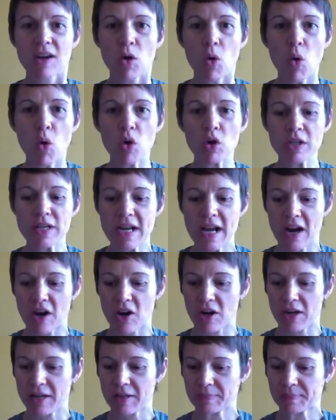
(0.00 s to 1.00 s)

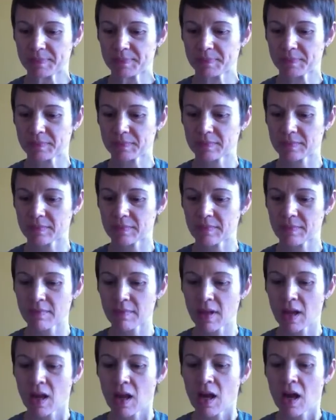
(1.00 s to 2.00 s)
Ordinary.
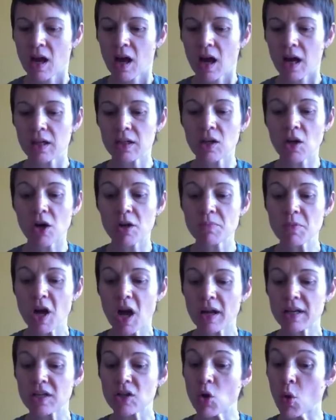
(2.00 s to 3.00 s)
I know I'm
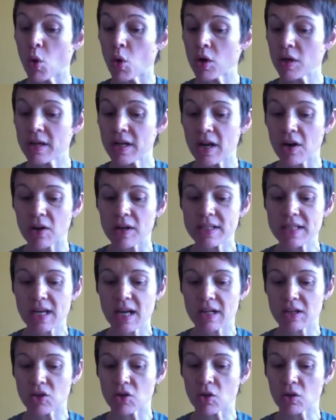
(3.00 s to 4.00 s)
not an ordinary
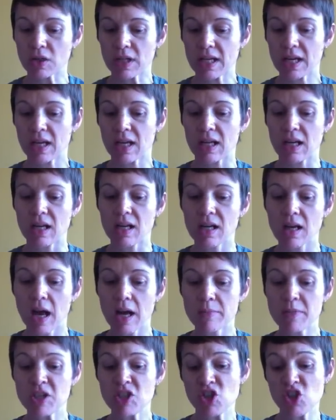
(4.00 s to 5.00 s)
10-year-old kid.
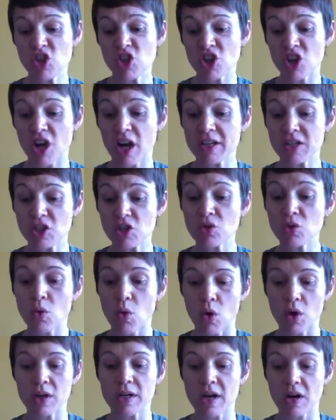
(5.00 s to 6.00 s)
I mean, sure, I do
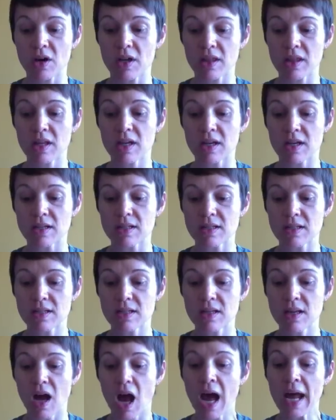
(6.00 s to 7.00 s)
ordinary
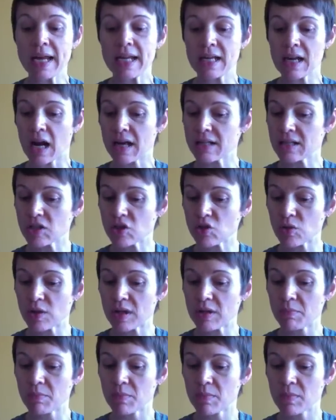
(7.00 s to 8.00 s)
things. I eat ice
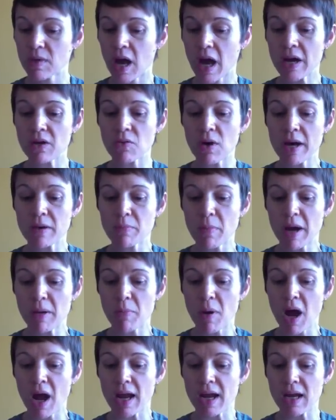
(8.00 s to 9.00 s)
cream. I ride my
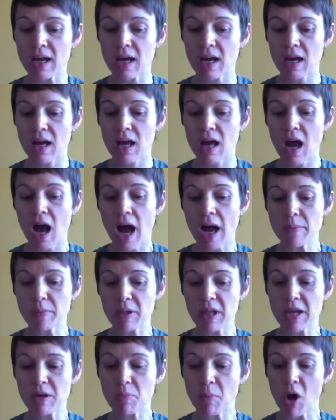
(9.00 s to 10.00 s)
bike. I
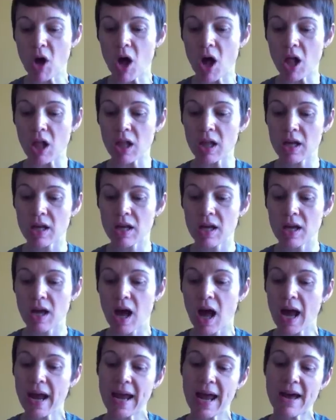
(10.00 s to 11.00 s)
play ball.
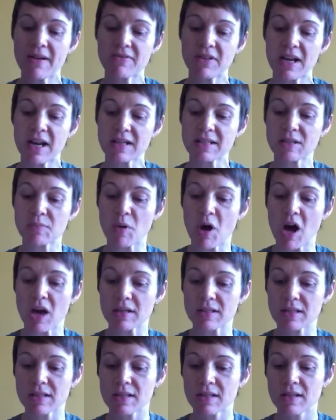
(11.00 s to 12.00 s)
I have an
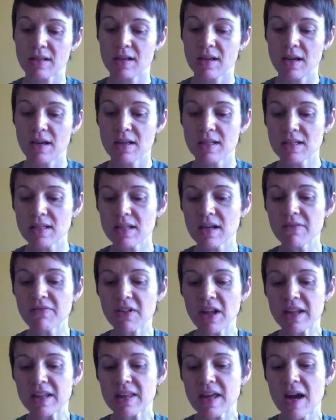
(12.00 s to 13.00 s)
Xbox. Stuff
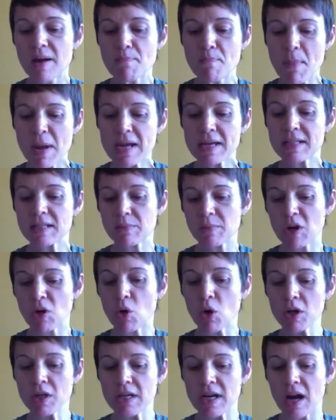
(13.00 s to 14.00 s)
like that makes me
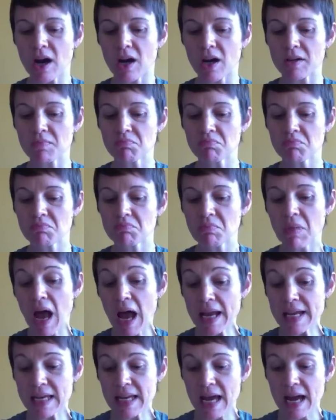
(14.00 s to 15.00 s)
ordinary,
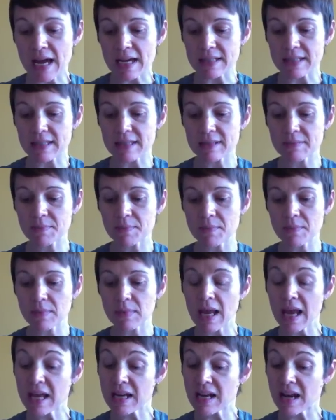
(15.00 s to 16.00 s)
I guess.
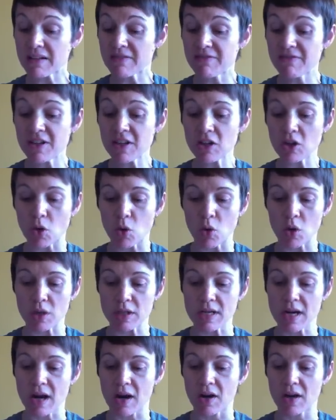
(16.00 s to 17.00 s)
And I feel
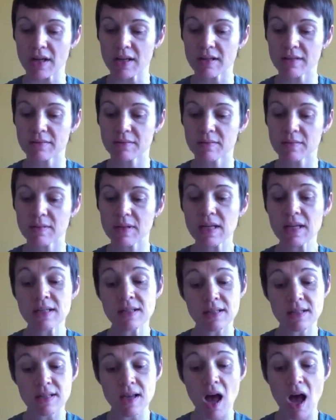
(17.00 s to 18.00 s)
ordinary
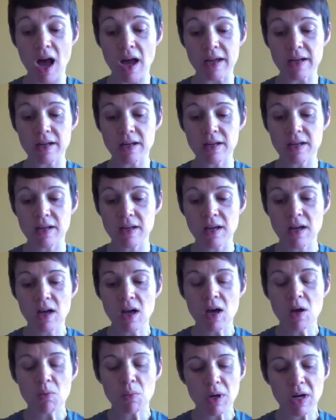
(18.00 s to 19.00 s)
inside.
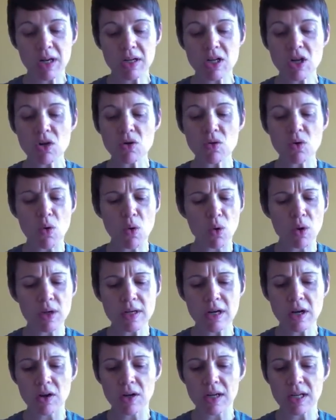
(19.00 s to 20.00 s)
But I know
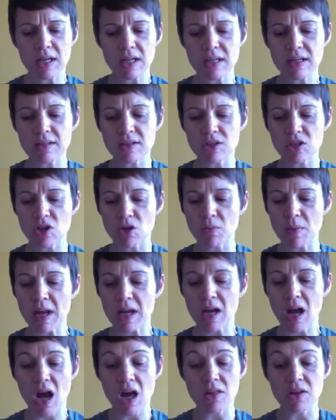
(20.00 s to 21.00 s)
ordinary kids don't
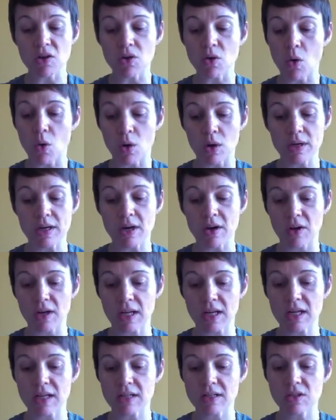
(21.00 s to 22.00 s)
make other ordinary
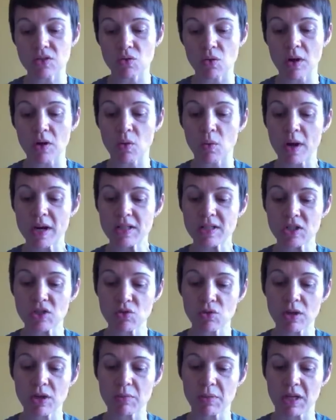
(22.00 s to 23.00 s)
kids run away
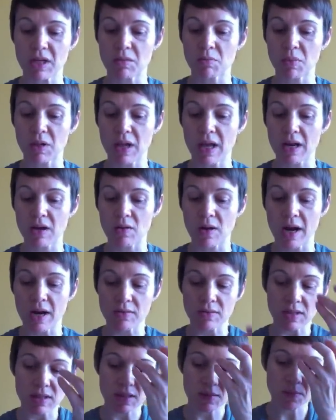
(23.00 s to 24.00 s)
screaming in
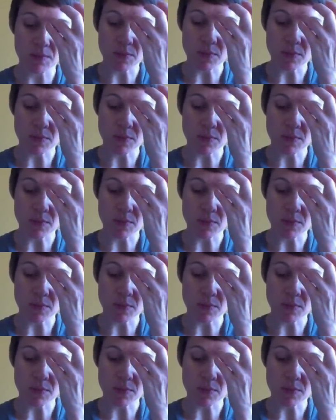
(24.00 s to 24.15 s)
playgrounds.